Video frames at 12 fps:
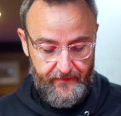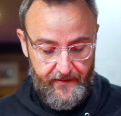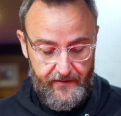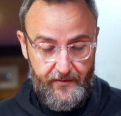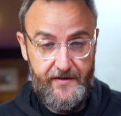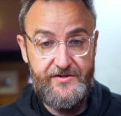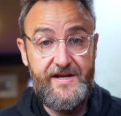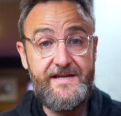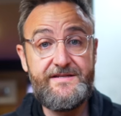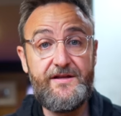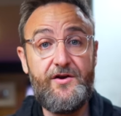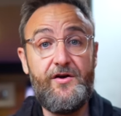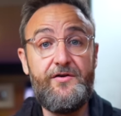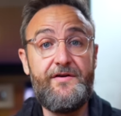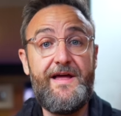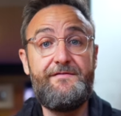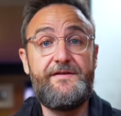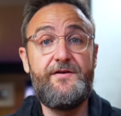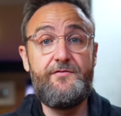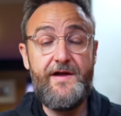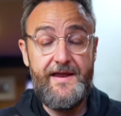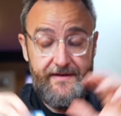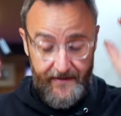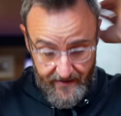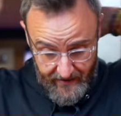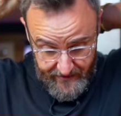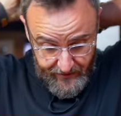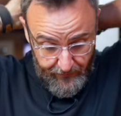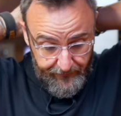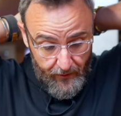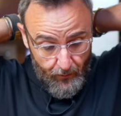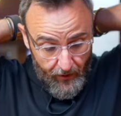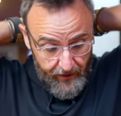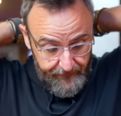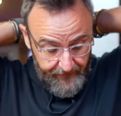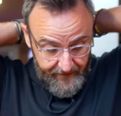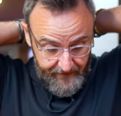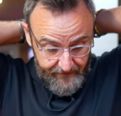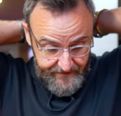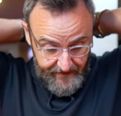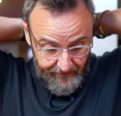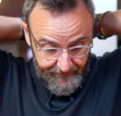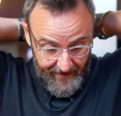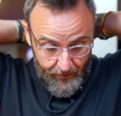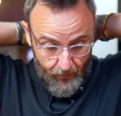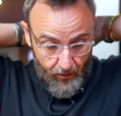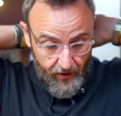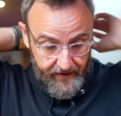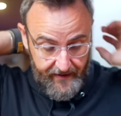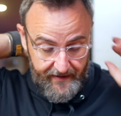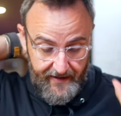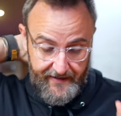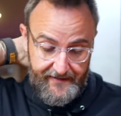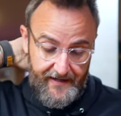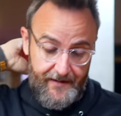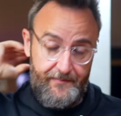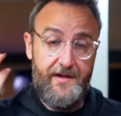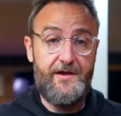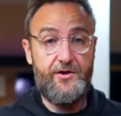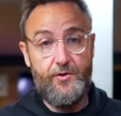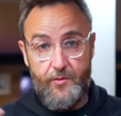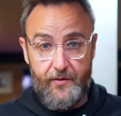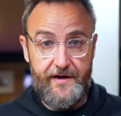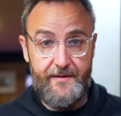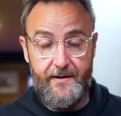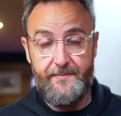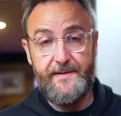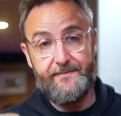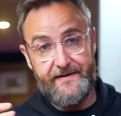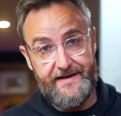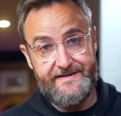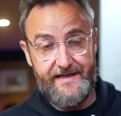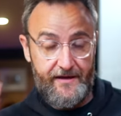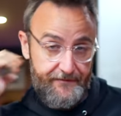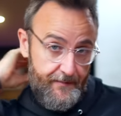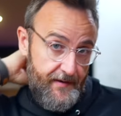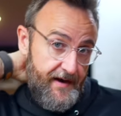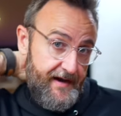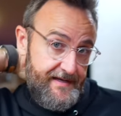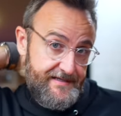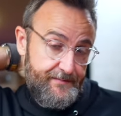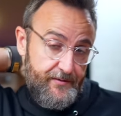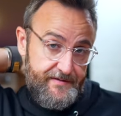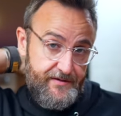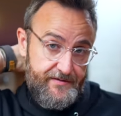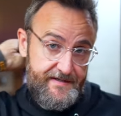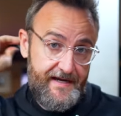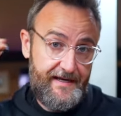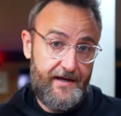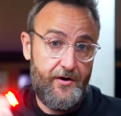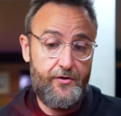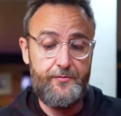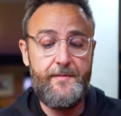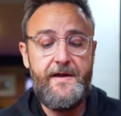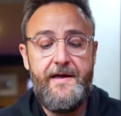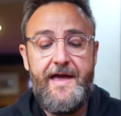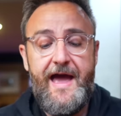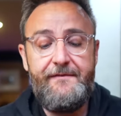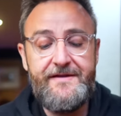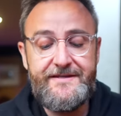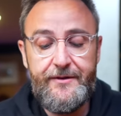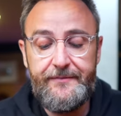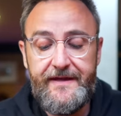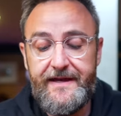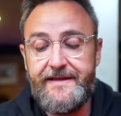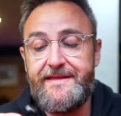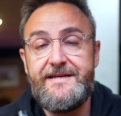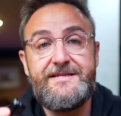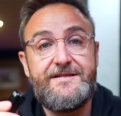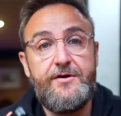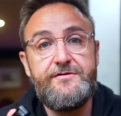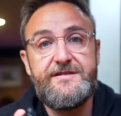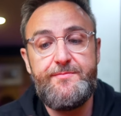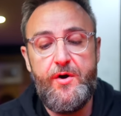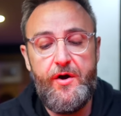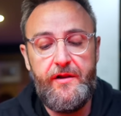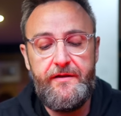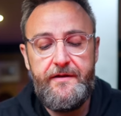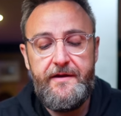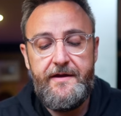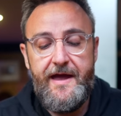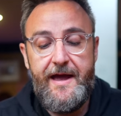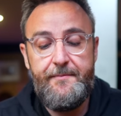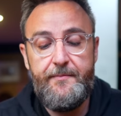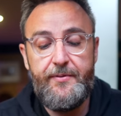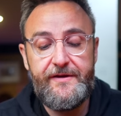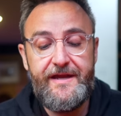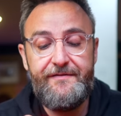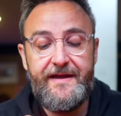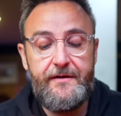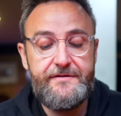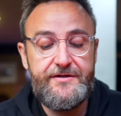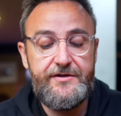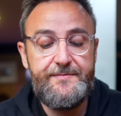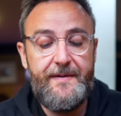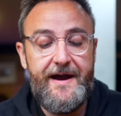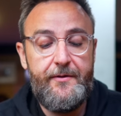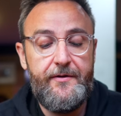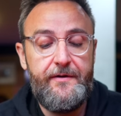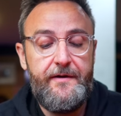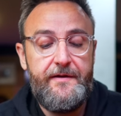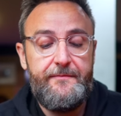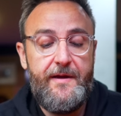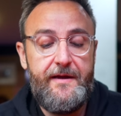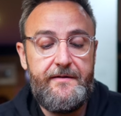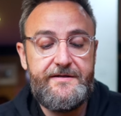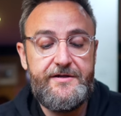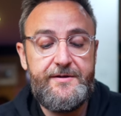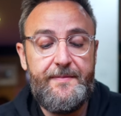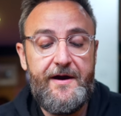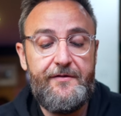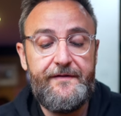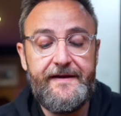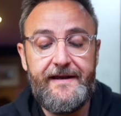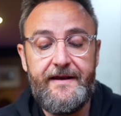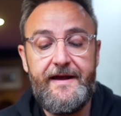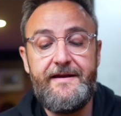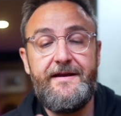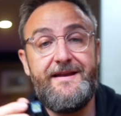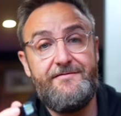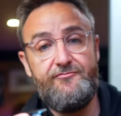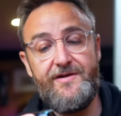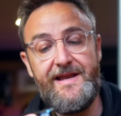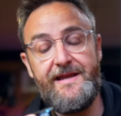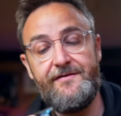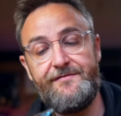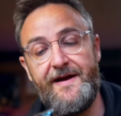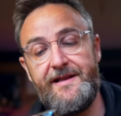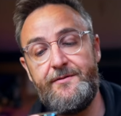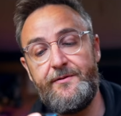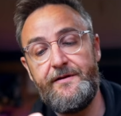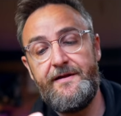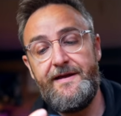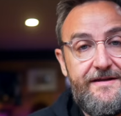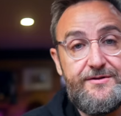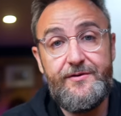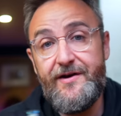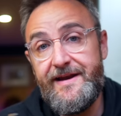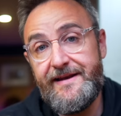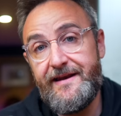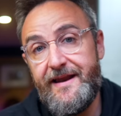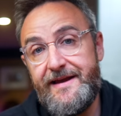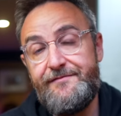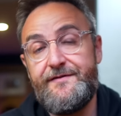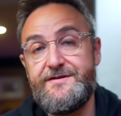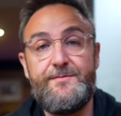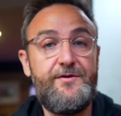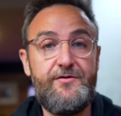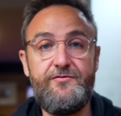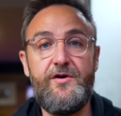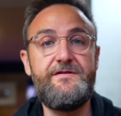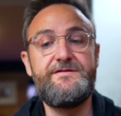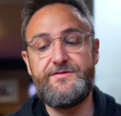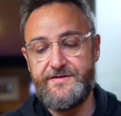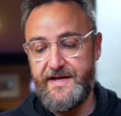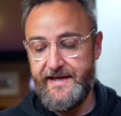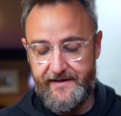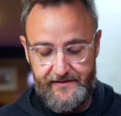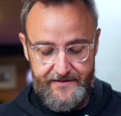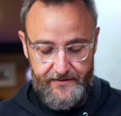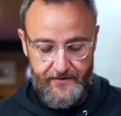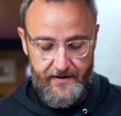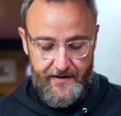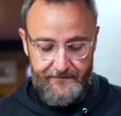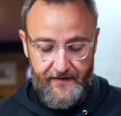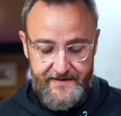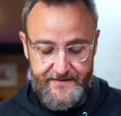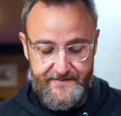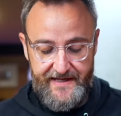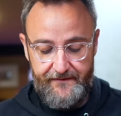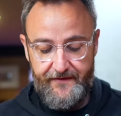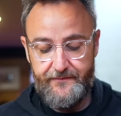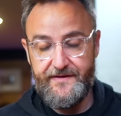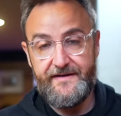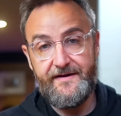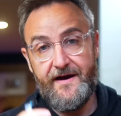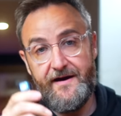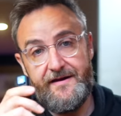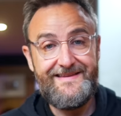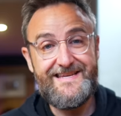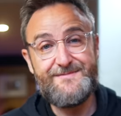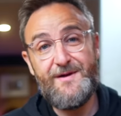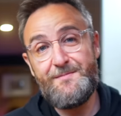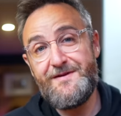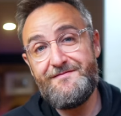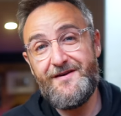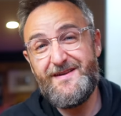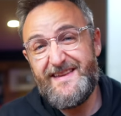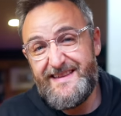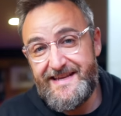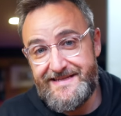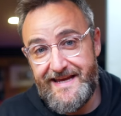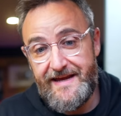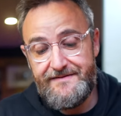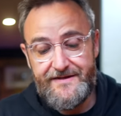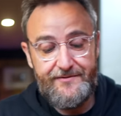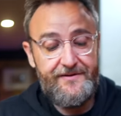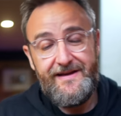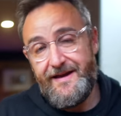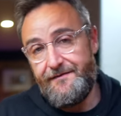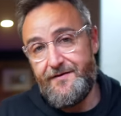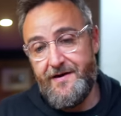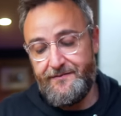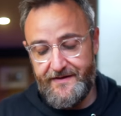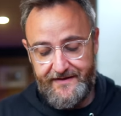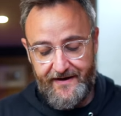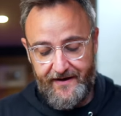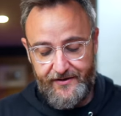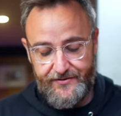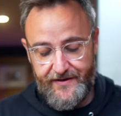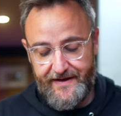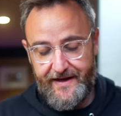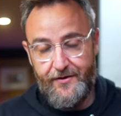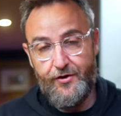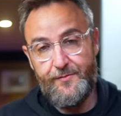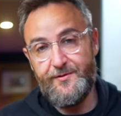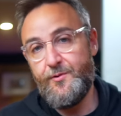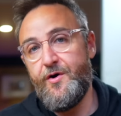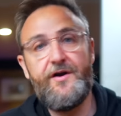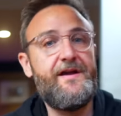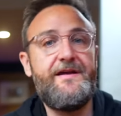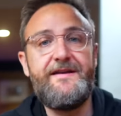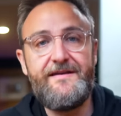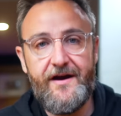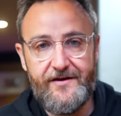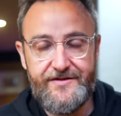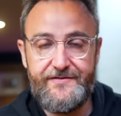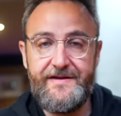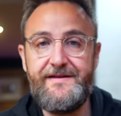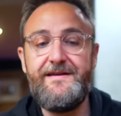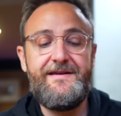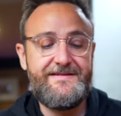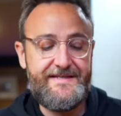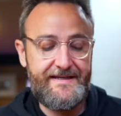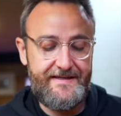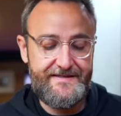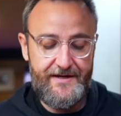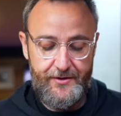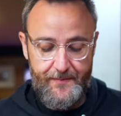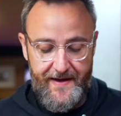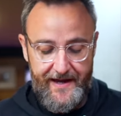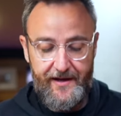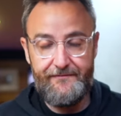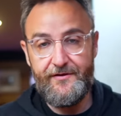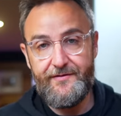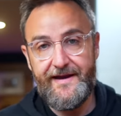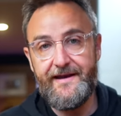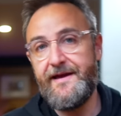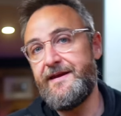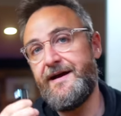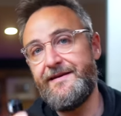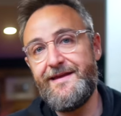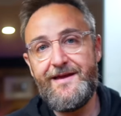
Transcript: you can change the color and have it to red. So if you were to find yourself out walking at nighttime, you were worried about people not seeing you from behind, supposing you're cycling home. Having something like this, so small, um, but giving out such power, uh, such a powerful little light on it, really invaluable. So a great little light for someone who runs or cycles or finds themselves out in the dark. This might be the very thing that saves you. If you're out in the dark, you're trying to get home, you're walking on a dark street, stick this on your back, have the red light on,